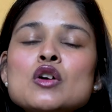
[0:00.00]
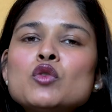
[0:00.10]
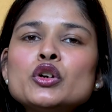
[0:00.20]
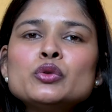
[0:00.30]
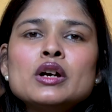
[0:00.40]

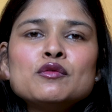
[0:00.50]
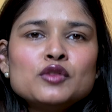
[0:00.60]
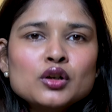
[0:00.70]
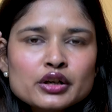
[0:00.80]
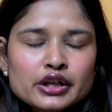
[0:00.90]
what you have
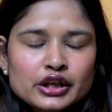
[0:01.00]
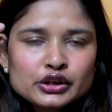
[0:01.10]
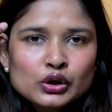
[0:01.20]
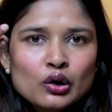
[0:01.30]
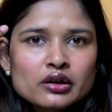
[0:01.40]
learned in
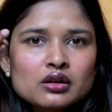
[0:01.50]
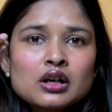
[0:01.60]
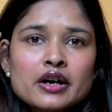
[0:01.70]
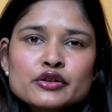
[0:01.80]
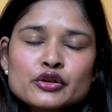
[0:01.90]
your
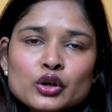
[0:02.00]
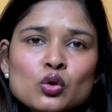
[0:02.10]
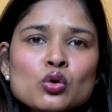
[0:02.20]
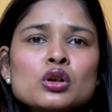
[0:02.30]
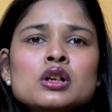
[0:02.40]
current
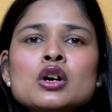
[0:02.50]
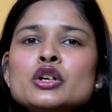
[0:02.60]
role,